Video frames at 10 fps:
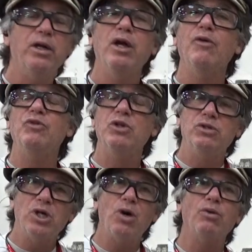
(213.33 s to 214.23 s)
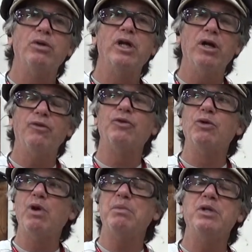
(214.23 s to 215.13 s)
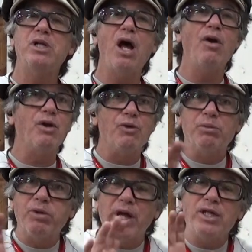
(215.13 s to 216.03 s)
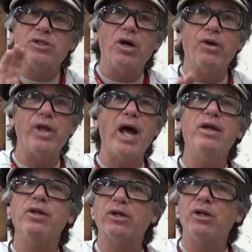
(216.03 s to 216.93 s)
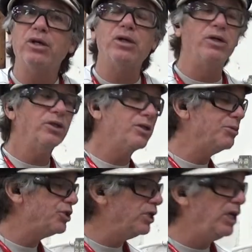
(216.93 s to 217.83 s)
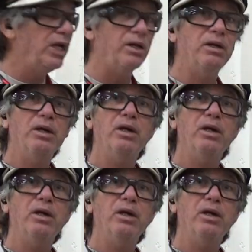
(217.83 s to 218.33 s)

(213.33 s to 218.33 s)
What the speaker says: If you don't carefully rip it down and replace all that, you're going to hurt the machine.